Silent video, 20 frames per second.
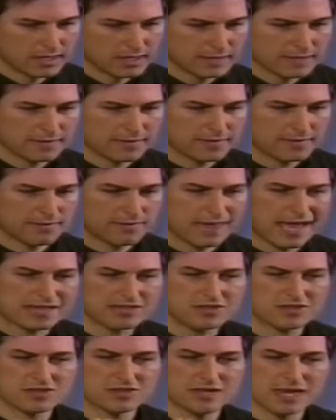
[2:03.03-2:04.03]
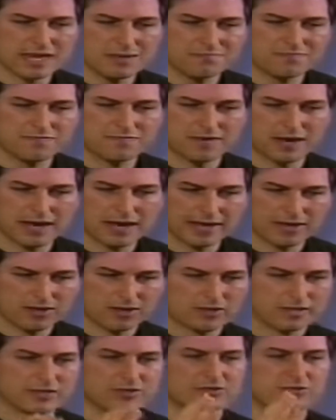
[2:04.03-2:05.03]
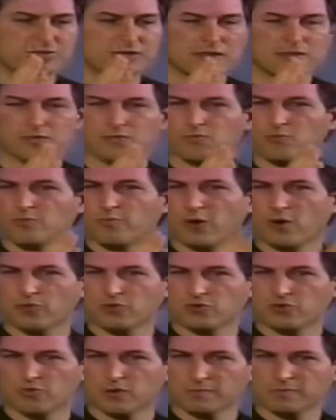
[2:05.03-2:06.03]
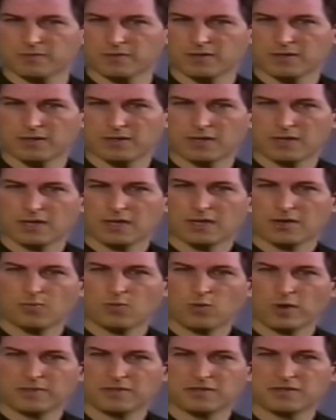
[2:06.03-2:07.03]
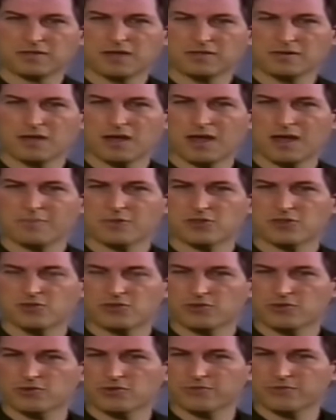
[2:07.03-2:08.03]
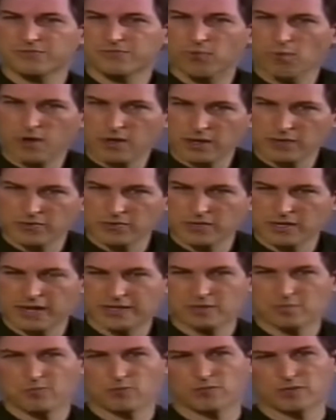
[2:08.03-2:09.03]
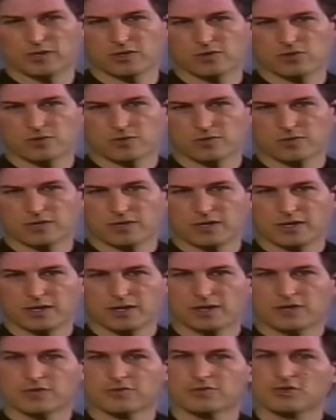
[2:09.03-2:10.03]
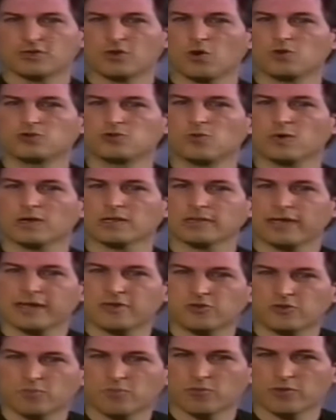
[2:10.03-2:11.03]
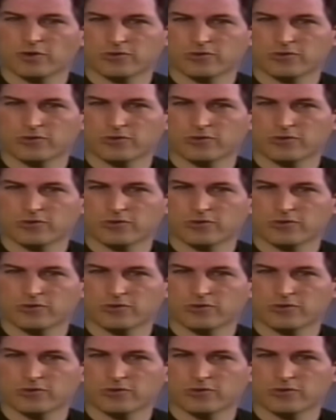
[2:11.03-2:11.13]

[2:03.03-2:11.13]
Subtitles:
That same file is sent through PostScript when the knob is turned to 400 dots per inch to go to our laser printer.